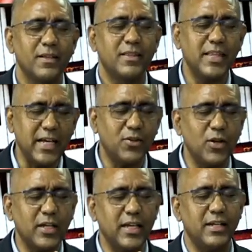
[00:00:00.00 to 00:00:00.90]
Thank you
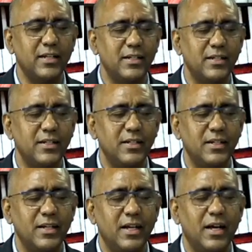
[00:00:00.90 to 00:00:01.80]
again.
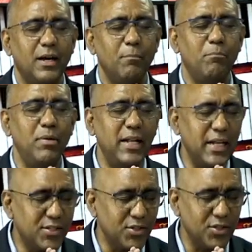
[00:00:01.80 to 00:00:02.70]

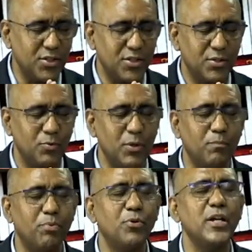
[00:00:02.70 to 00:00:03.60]
Bless us. We
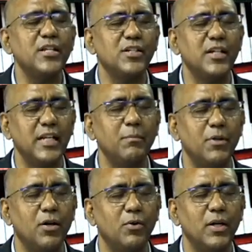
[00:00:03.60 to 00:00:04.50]
praise your name
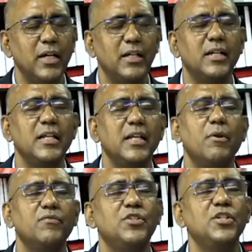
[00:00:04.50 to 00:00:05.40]
now. In the name
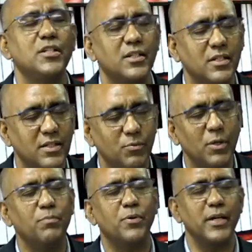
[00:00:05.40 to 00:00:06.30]
of Jesus, we
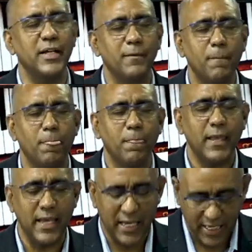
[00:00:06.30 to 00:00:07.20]
pray.
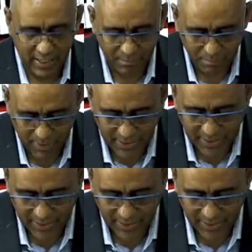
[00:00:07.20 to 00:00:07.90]
Amen.